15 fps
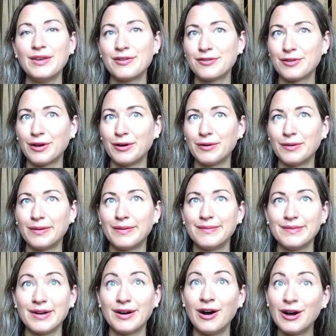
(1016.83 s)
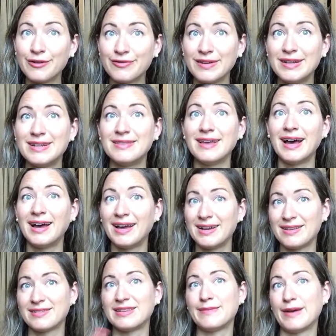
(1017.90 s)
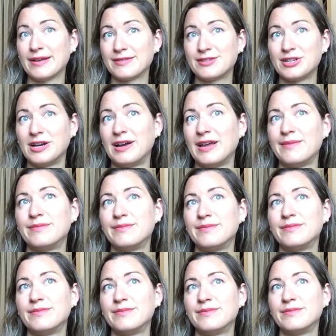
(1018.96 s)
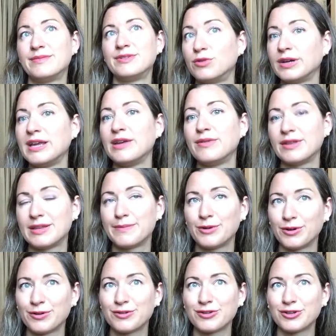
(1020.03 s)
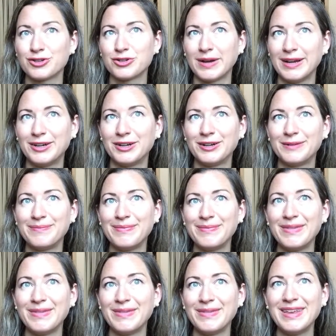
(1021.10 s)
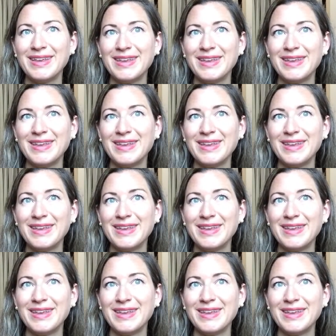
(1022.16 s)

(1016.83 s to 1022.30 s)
So often that is the best time to start working with a personal trainer.